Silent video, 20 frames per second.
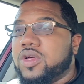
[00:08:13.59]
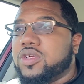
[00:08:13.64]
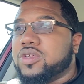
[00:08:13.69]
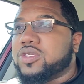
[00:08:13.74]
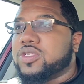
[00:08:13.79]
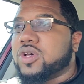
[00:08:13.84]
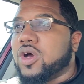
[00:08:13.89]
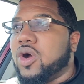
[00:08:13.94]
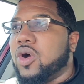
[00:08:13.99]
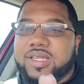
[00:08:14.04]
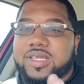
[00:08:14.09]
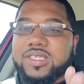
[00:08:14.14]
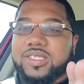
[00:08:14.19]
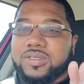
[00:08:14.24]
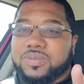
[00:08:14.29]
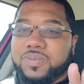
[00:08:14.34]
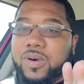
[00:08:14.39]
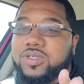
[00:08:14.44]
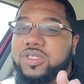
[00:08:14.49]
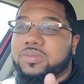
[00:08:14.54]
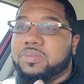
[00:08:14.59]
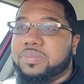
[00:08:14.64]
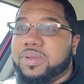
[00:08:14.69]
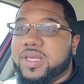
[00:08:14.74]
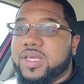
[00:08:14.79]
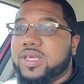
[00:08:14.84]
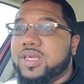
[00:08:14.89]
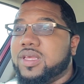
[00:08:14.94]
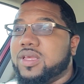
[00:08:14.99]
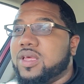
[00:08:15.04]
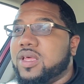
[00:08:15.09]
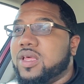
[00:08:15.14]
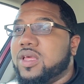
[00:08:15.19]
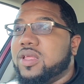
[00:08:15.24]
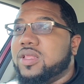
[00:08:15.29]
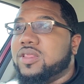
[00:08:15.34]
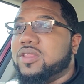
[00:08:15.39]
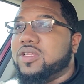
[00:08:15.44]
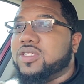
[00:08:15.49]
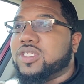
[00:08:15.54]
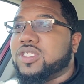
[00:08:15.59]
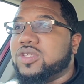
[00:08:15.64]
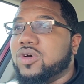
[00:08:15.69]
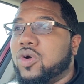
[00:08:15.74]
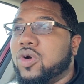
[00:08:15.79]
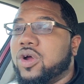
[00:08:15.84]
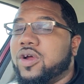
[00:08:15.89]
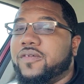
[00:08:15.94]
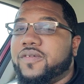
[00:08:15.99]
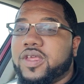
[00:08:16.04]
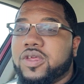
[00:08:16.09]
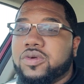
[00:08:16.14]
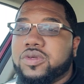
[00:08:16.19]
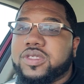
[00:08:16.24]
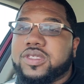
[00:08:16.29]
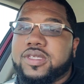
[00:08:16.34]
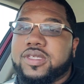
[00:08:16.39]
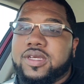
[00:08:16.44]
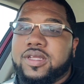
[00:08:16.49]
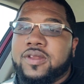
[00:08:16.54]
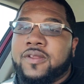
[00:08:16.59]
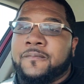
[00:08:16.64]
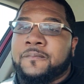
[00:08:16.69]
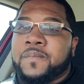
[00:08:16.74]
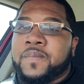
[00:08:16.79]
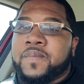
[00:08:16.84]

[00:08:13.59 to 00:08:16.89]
so it's supposed to be the store of Houston